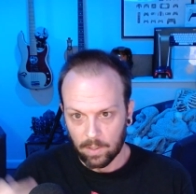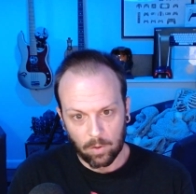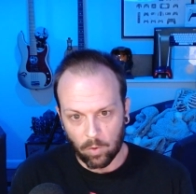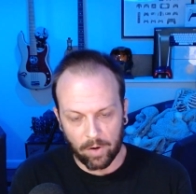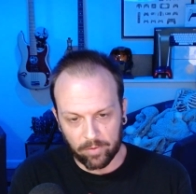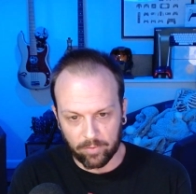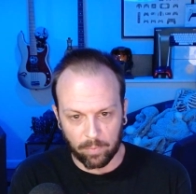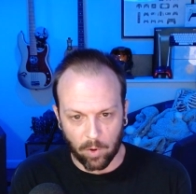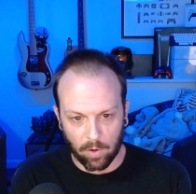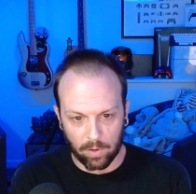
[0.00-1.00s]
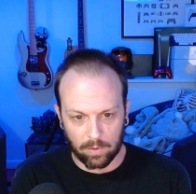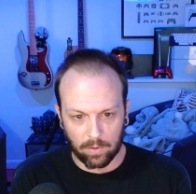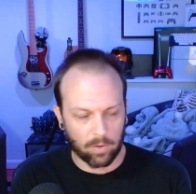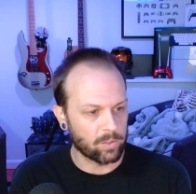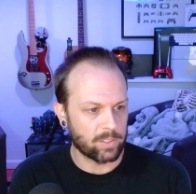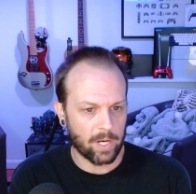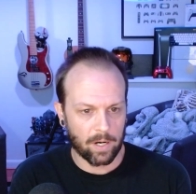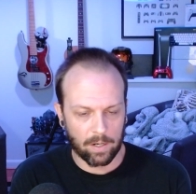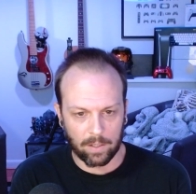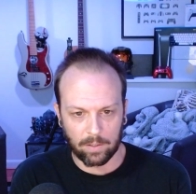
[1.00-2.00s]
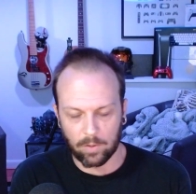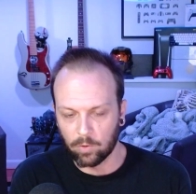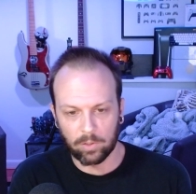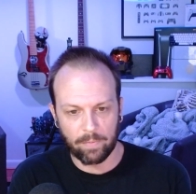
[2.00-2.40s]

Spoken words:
whoever from Corsair or Cooler